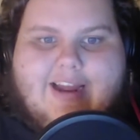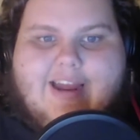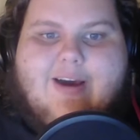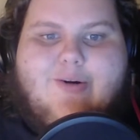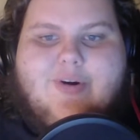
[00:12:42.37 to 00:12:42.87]

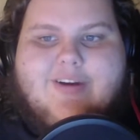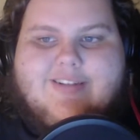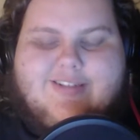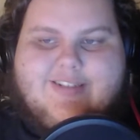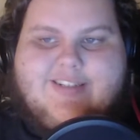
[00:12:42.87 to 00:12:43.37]
how
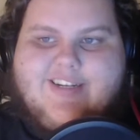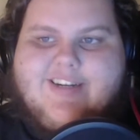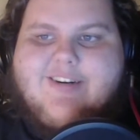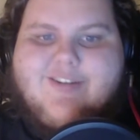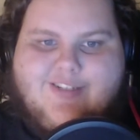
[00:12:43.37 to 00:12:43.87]

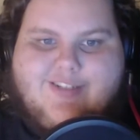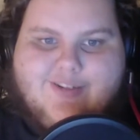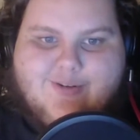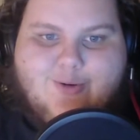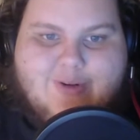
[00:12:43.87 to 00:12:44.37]
dare
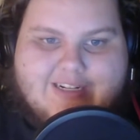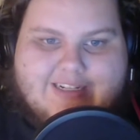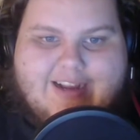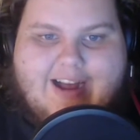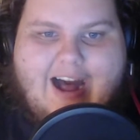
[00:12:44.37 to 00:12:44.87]
you?
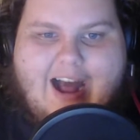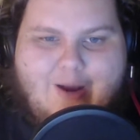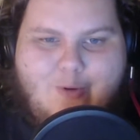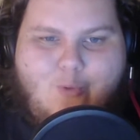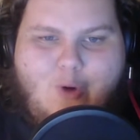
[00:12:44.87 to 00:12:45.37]
I
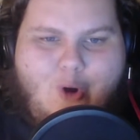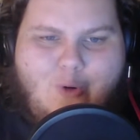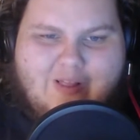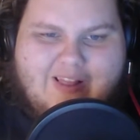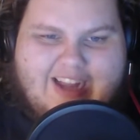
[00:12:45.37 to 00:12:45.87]

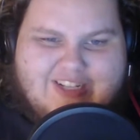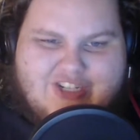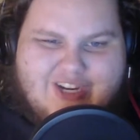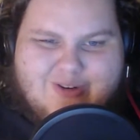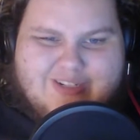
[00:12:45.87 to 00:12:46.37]
won't let
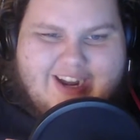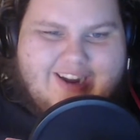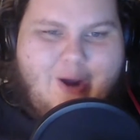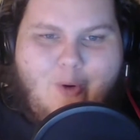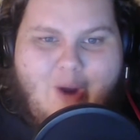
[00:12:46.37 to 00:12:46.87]
you get
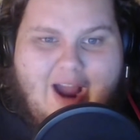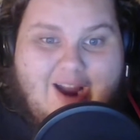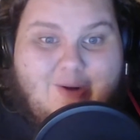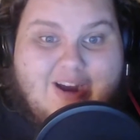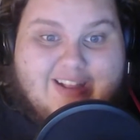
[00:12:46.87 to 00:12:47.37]
away
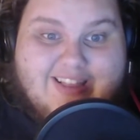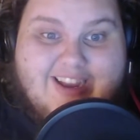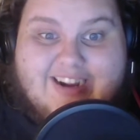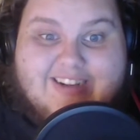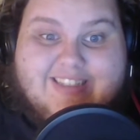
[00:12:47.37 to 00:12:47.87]
with
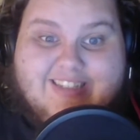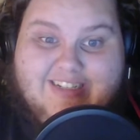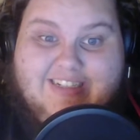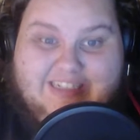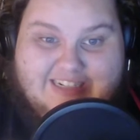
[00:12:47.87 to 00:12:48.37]
this!
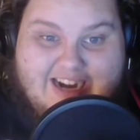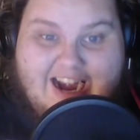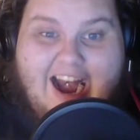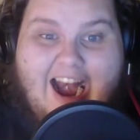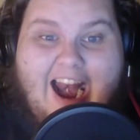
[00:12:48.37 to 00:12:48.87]

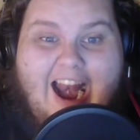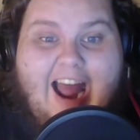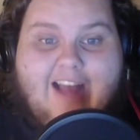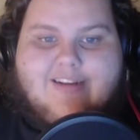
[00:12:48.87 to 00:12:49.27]
Yeah!